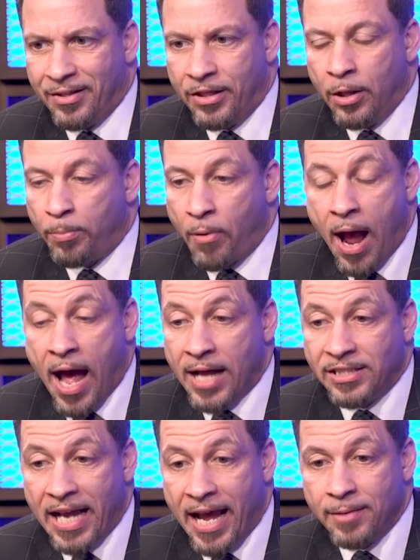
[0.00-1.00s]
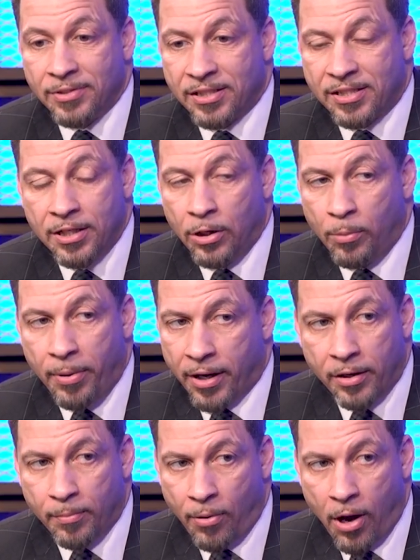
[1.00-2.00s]
LeBron James is still
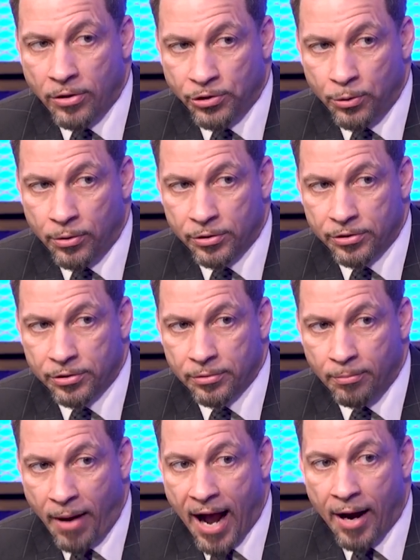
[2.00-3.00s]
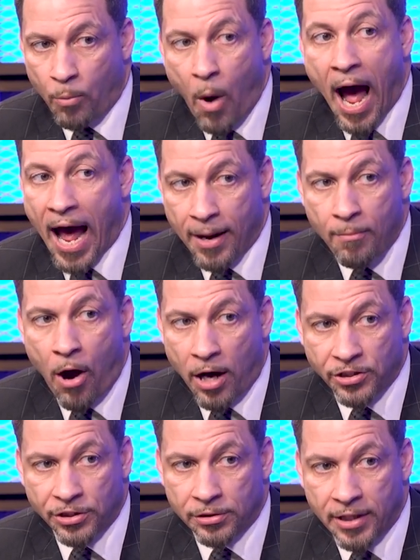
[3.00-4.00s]
better than Paul George. Yes. By a wide
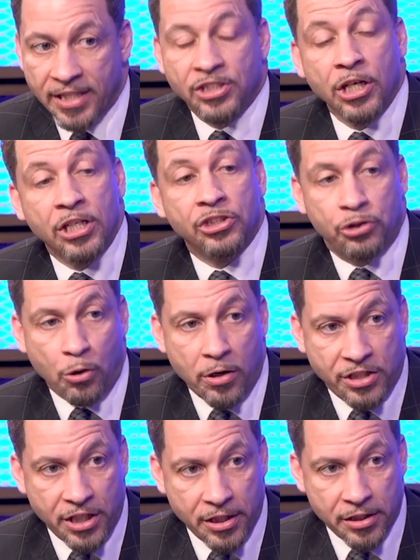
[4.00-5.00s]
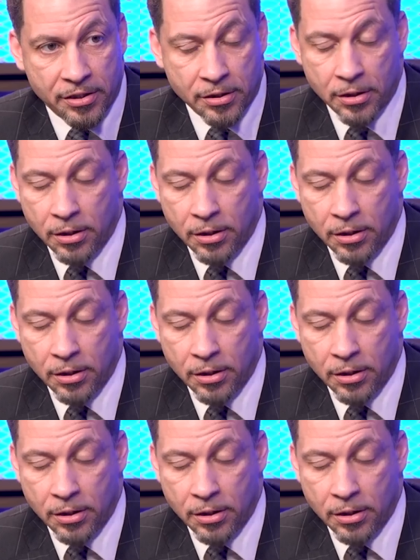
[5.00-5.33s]
margin. Right, as right. good as George is.